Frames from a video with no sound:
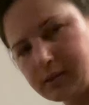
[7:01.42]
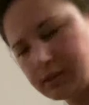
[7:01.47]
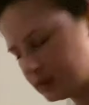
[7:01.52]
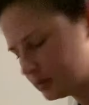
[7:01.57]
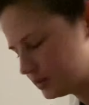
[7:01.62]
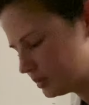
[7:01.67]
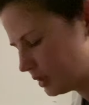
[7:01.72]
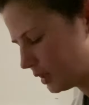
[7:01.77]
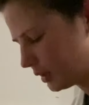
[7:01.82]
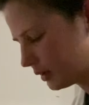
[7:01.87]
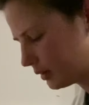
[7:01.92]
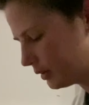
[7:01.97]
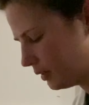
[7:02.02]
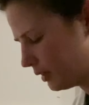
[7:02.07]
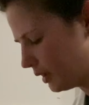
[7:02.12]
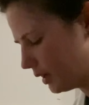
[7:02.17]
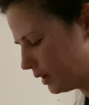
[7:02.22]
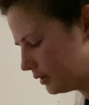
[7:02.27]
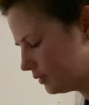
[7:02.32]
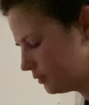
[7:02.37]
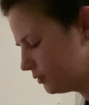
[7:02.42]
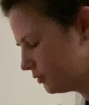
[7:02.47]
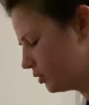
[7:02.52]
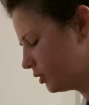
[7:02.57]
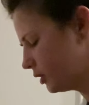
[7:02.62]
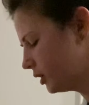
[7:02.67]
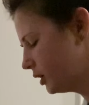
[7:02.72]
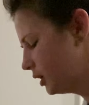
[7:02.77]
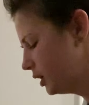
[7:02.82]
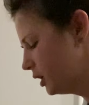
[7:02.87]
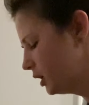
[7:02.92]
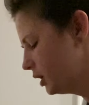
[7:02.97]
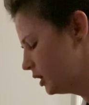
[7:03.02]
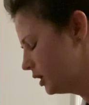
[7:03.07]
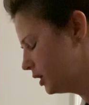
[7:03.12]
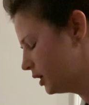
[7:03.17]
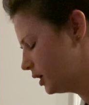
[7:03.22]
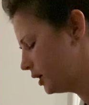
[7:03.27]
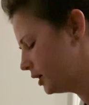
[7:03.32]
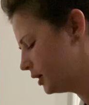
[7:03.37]
exactly that, 4
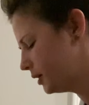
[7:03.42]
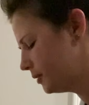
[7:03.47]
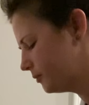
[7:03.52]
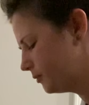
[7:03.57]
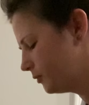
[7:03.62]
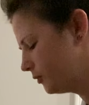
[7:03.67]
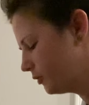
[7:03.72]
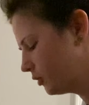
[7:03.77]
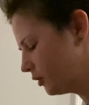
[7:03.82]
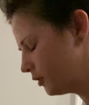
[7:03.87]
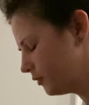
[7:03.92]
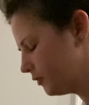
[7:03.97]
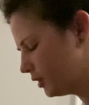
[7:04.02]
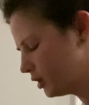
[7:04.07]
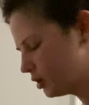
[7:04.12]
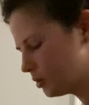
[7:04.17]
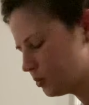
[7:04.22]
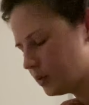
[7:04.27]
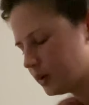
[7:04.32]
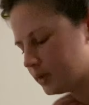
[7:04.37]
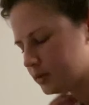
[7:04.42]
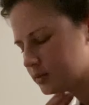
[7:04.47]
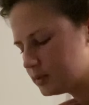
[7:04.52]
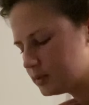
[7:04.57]
finger breadths